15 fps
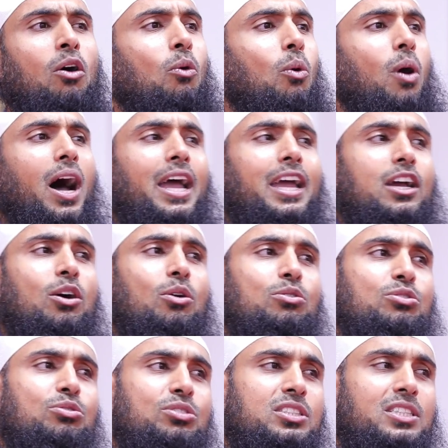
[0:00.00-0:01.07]
Why
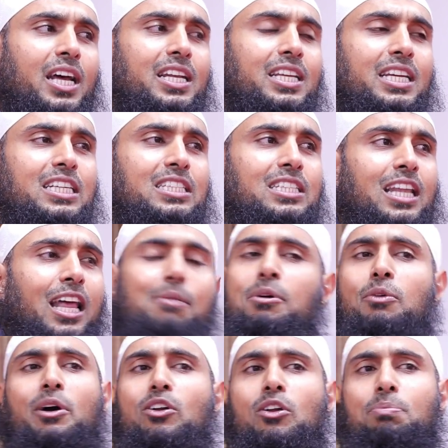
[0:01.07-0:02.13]
go to study Islam
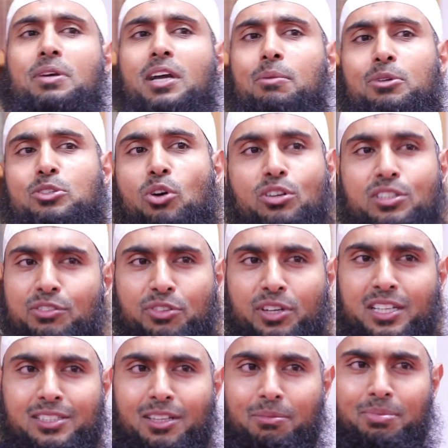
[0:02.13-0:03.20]
and why not become a doctor, for
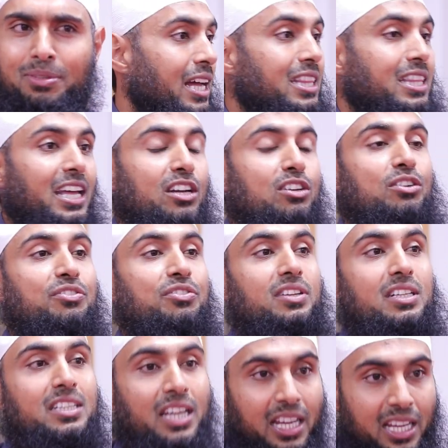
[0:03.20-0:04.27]
example? At the end of
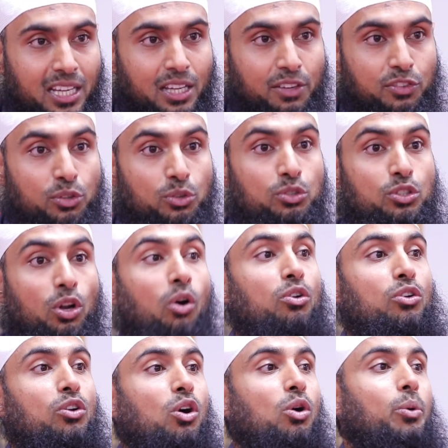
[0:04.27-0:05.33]
the day, if you
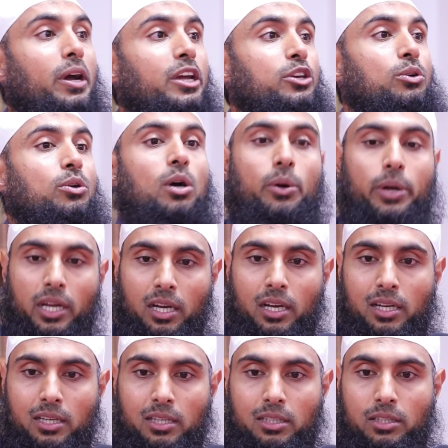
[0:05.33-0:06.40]
don't know where you're going,
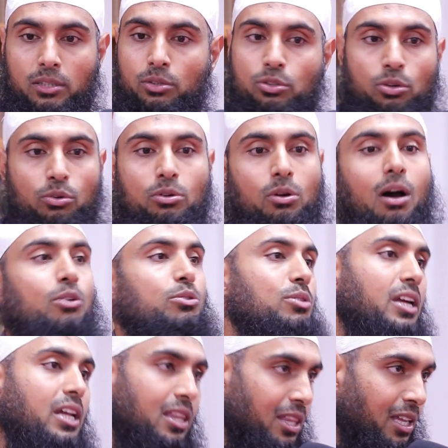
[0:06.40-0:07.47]
you don't know how
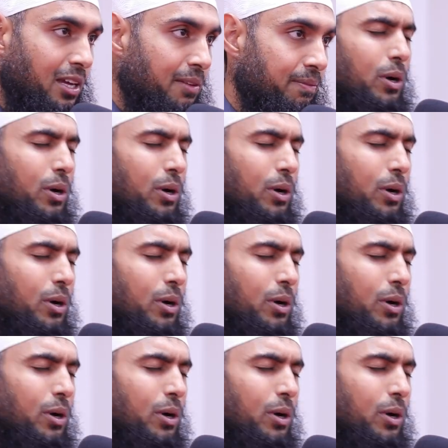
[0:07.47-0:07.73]
to get there.